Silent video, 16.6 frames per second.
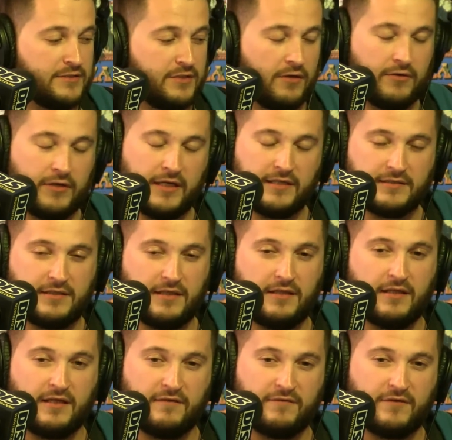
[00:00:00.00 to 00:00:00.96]
donate to
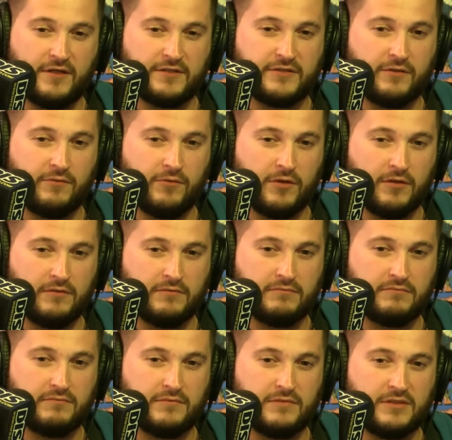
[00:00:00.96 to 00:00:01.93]
the Give Kids the
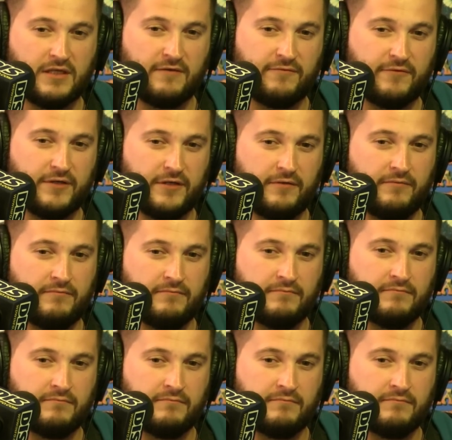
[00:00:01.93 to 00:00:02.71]
World stuff we do?